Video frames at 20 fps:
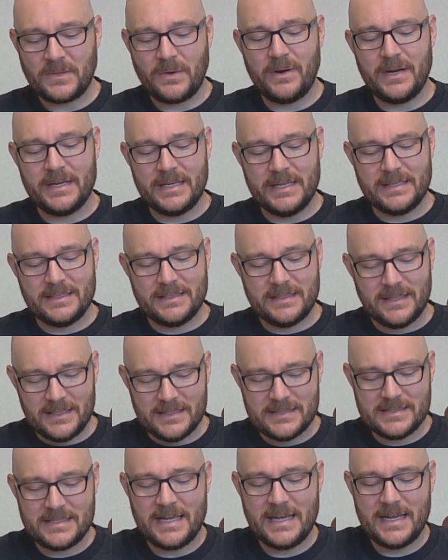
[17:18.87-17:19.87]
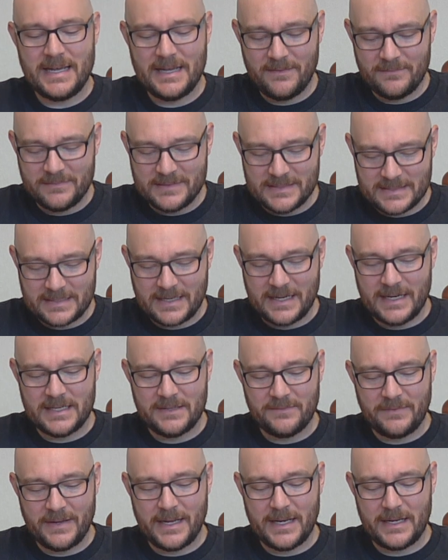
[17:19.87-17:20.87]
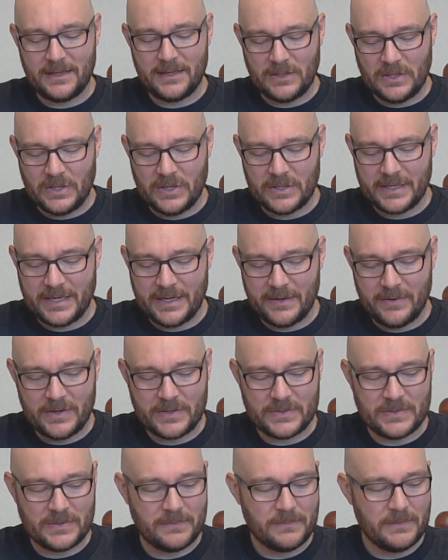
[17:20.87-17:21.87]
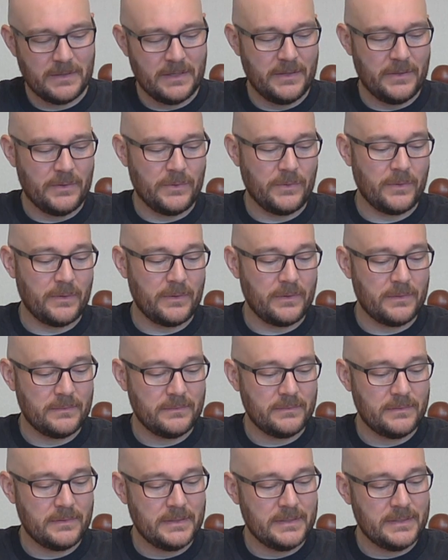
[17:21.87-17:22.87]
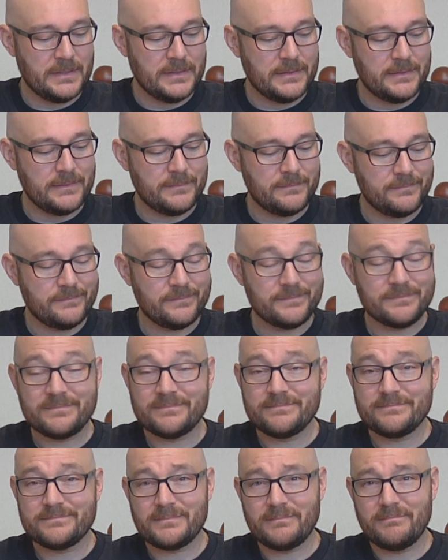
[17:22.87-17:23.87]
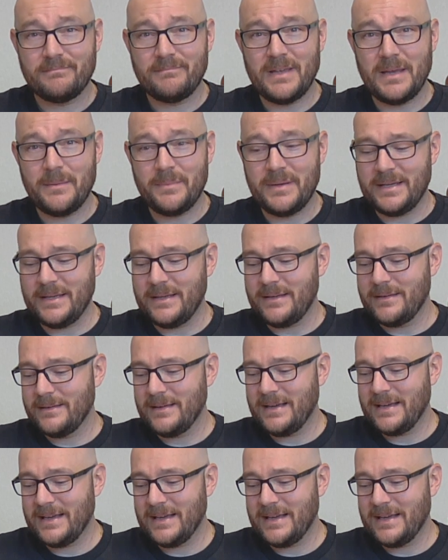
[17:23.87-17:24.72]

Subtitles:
Right? It does have this kind of analog character, or maybe